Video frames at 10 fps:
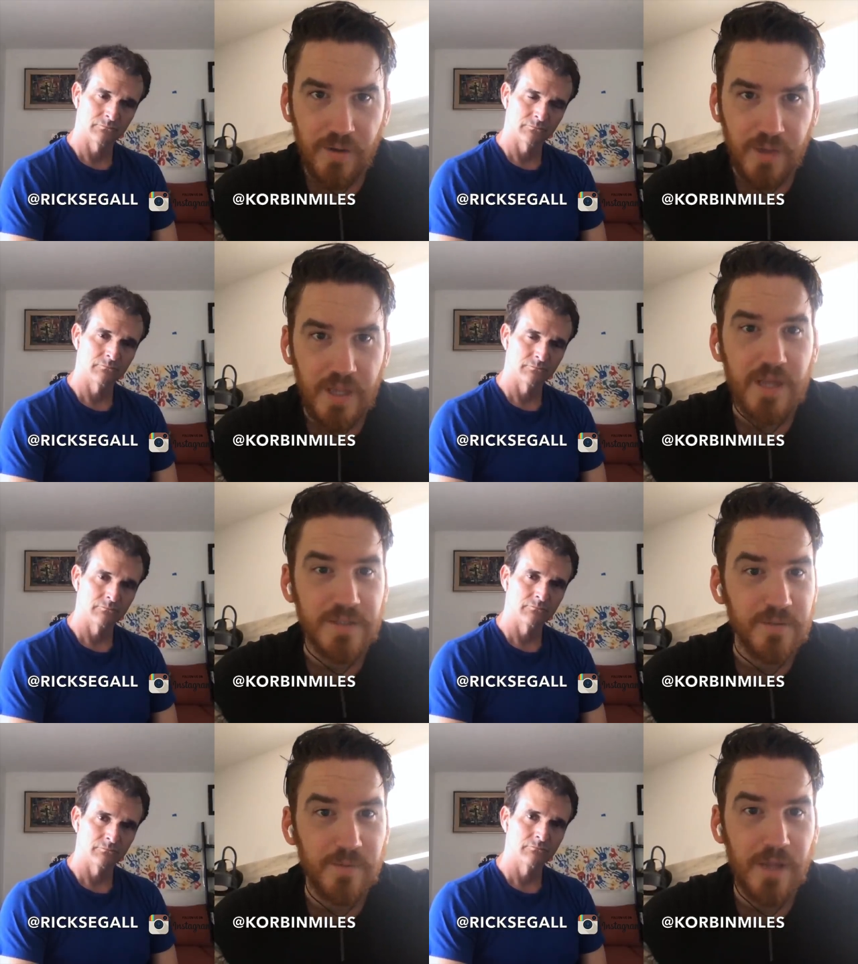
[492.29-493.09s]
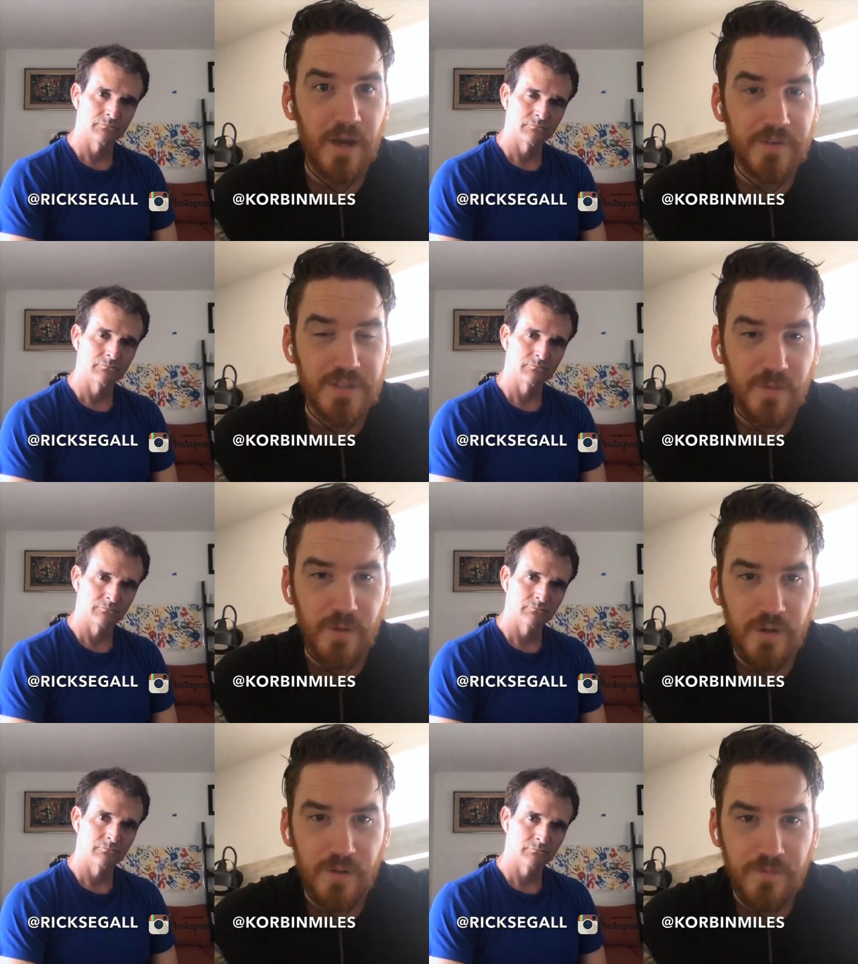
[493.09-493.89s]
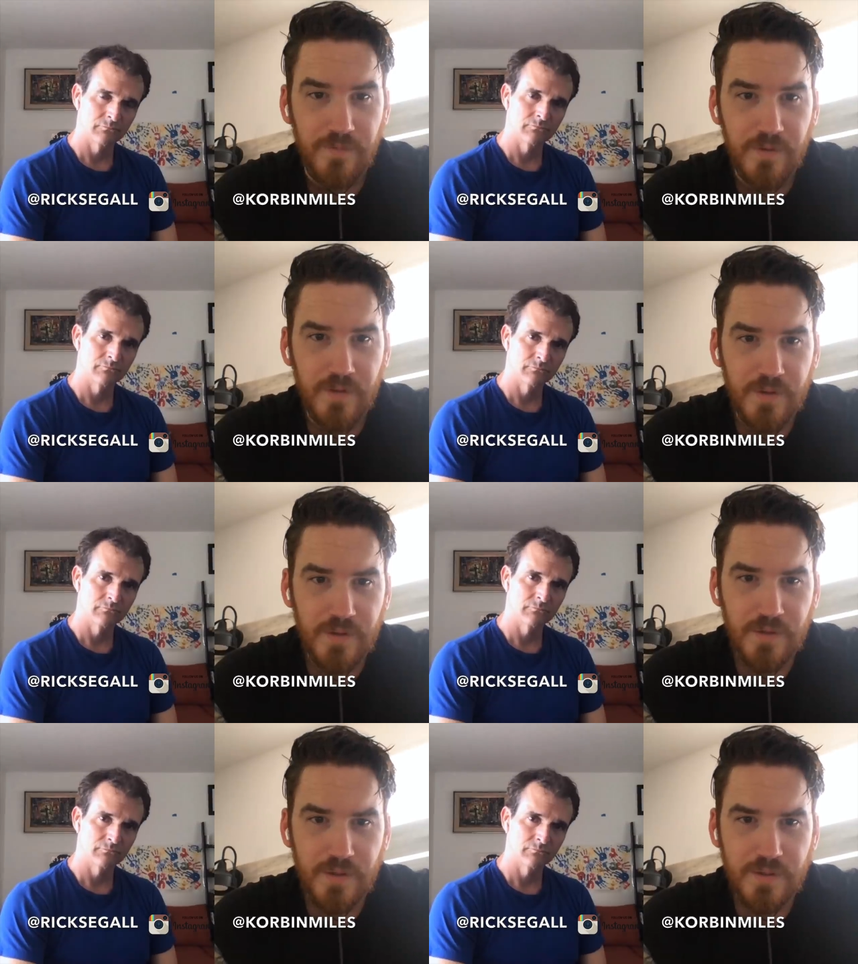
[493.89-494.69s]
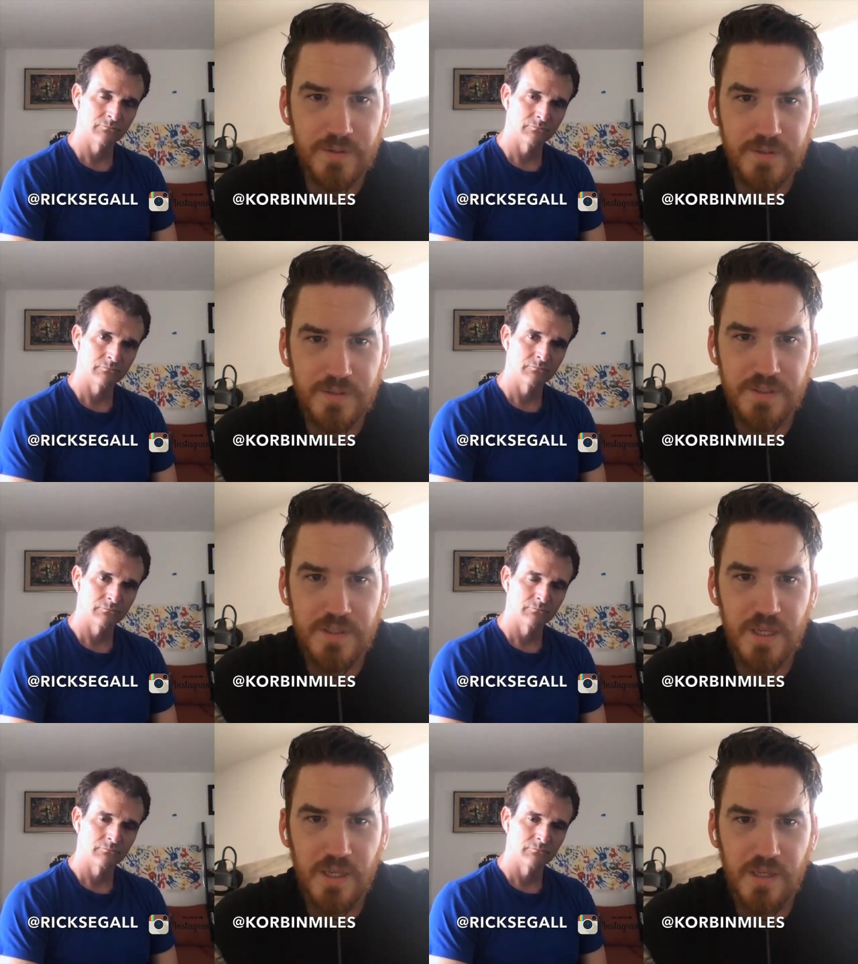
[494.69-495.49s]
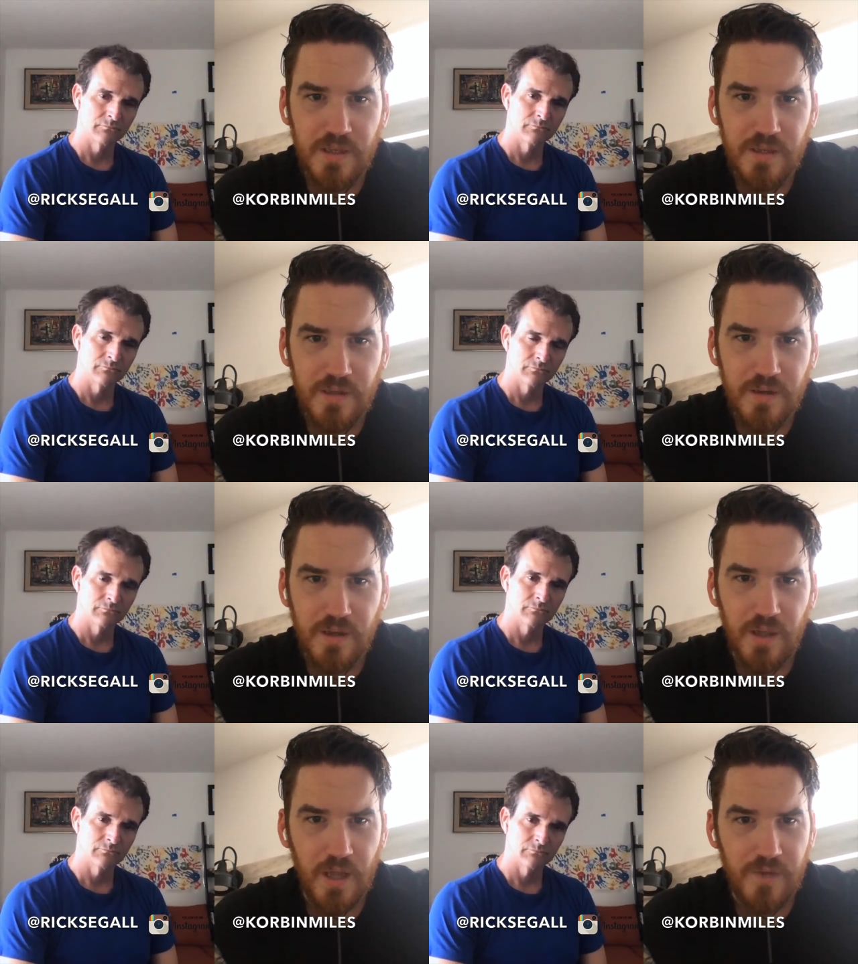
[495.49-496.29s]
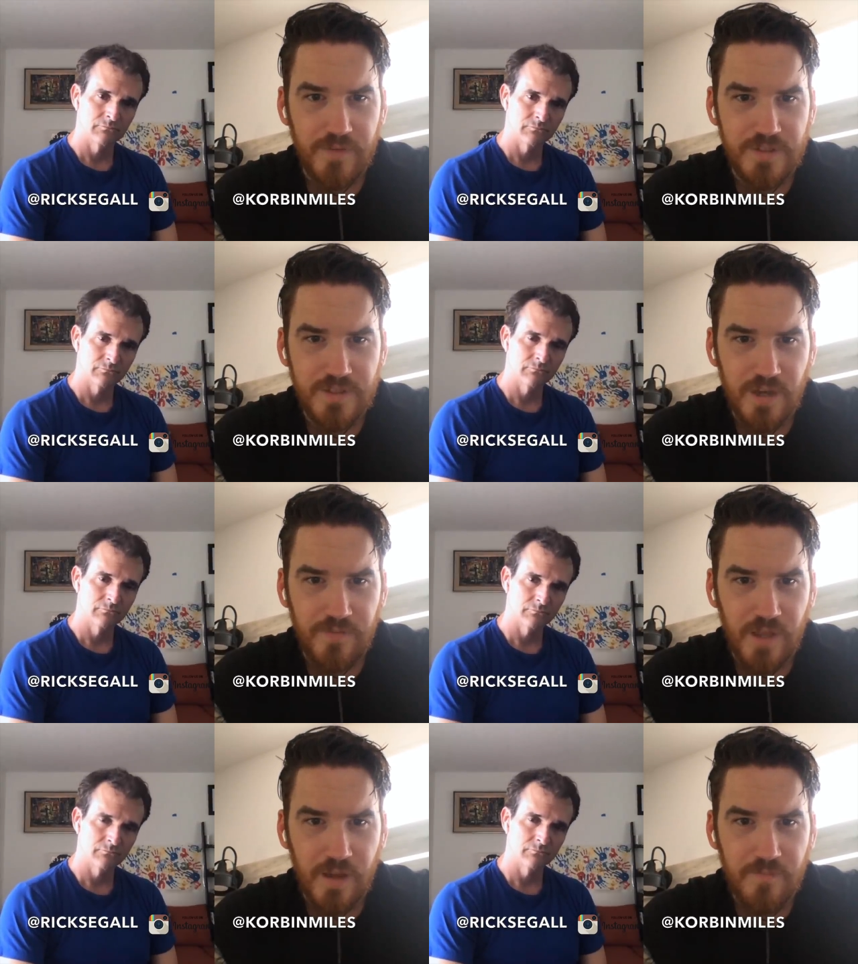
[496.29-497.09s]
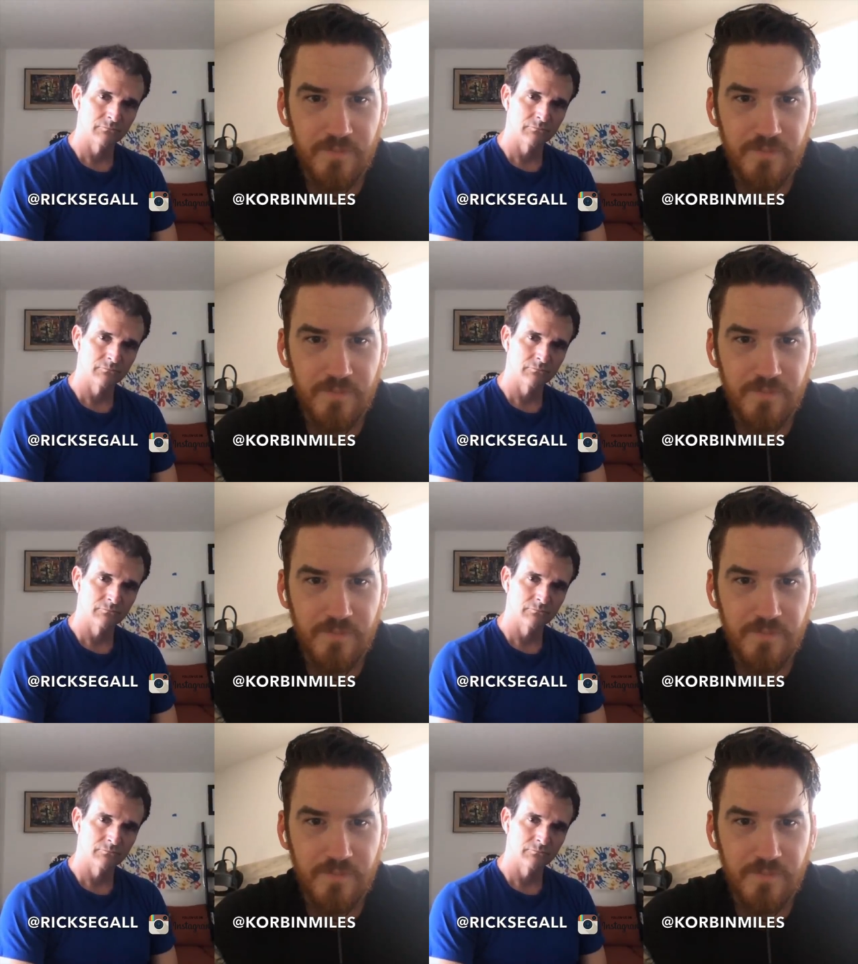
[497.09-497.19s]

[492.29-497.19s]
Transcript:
Speaker 1: Okay, yeah. So we obviously wouldn't have seen a lot of his stuff yet.